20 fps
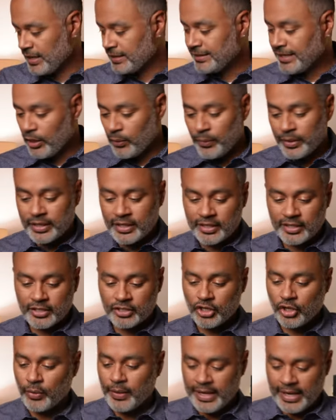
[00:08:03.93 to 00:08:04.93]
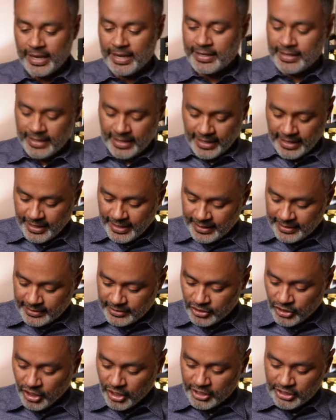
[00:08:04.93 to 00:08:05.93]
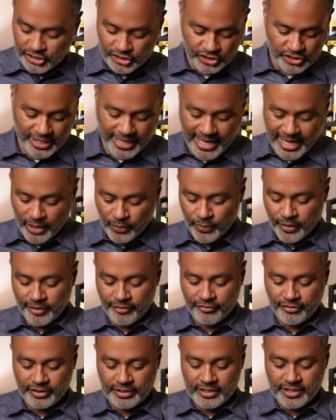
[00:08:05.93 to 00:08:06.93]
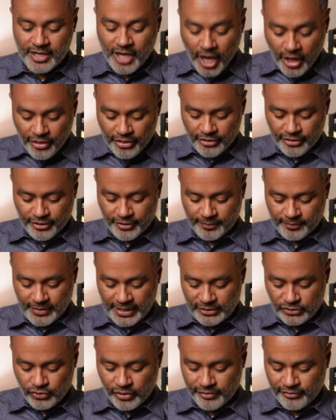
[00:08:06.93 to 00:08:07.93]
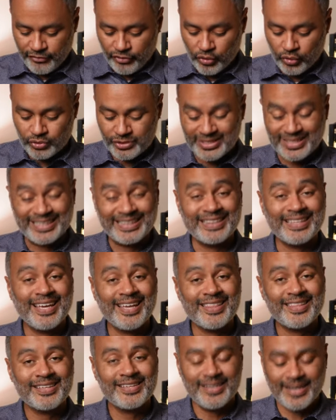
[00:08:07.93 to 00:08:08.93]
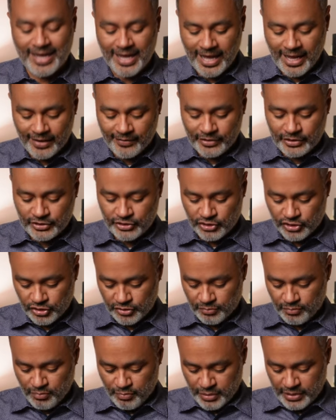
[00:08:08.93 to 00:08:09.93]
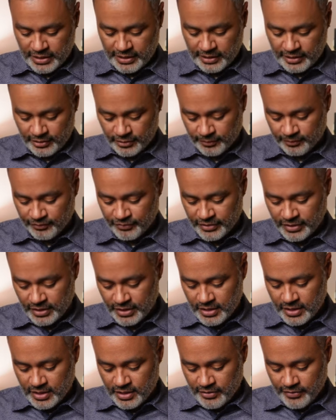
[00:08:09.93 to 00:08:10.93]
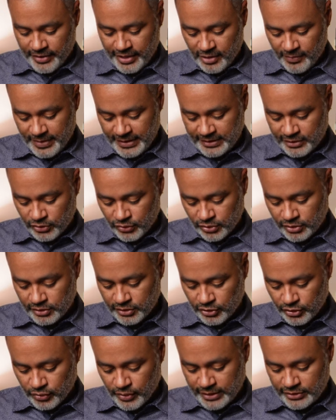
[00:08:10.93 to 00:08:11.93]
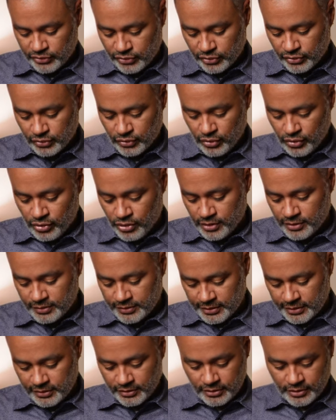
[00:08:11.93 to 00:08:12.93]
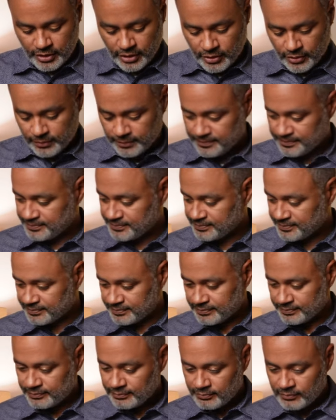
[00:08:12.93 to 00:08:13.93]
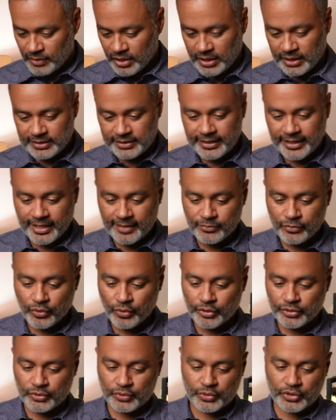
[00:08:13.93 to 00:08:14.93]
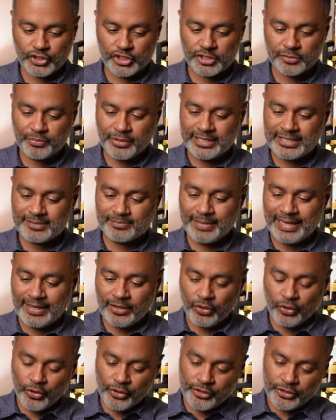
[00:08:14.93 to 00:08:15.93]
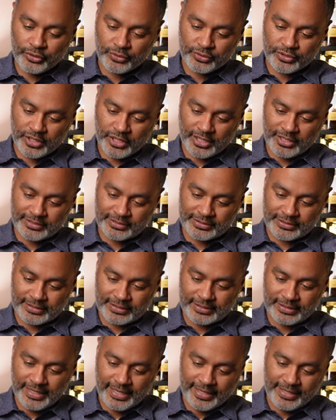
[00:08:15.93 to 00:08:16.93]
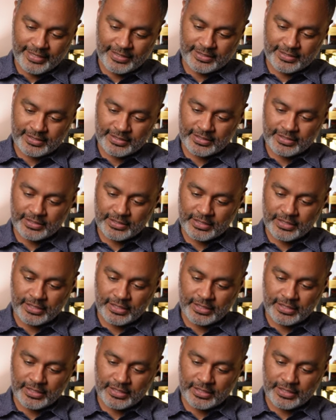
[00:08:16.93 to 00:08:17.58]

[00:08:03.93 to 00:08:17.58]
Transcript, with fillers: And then we're gonna go ahead and garnish that with another, that's right folks, another orange peel. Right, I'll make this one a little extra long, there you go. And then I'm going to express my oils onto the glaze.